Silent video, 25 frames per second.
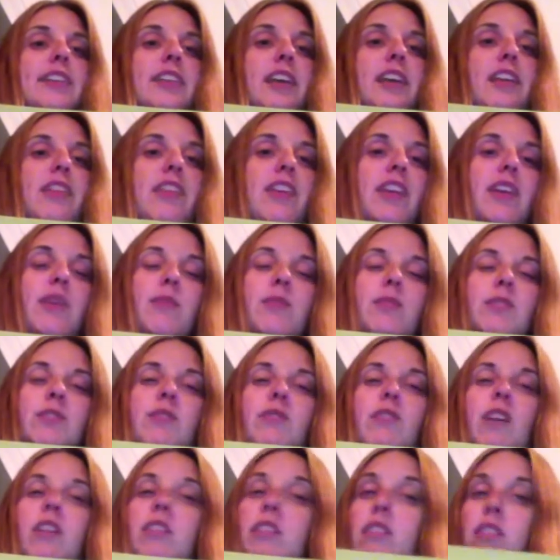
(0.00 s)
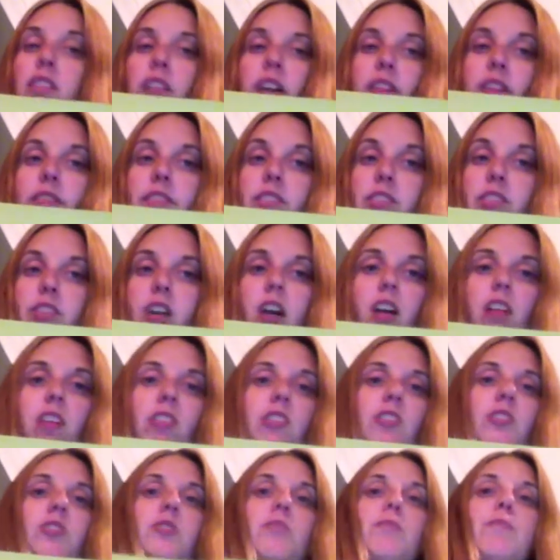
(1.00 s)
I think it was around
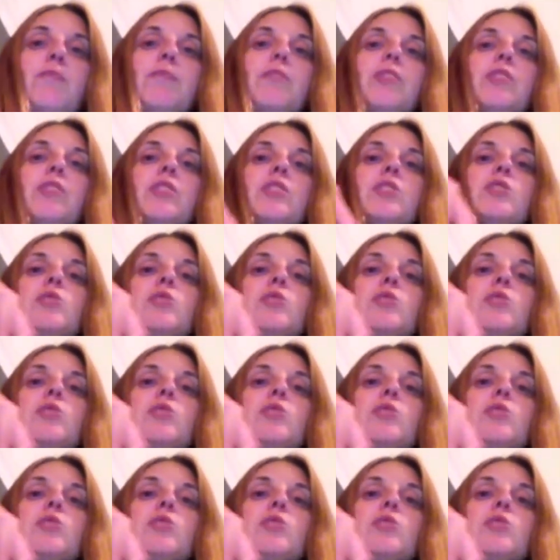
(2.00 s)
$11. So